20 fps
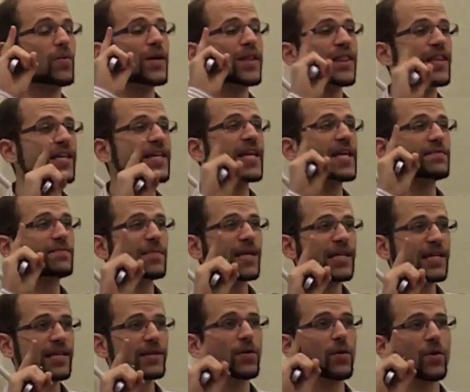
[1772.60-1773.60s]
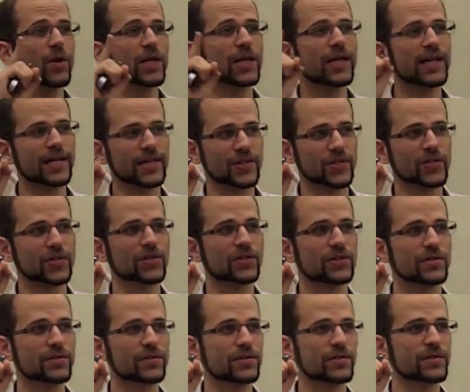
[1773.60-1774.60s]
within a minute or
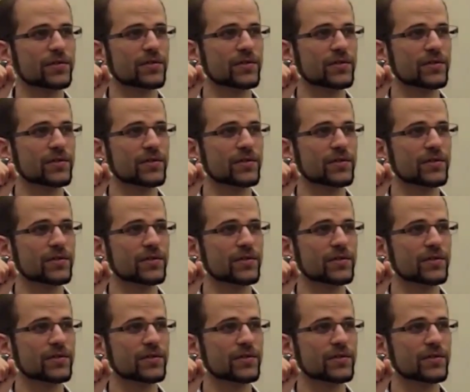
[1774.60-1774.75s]
less,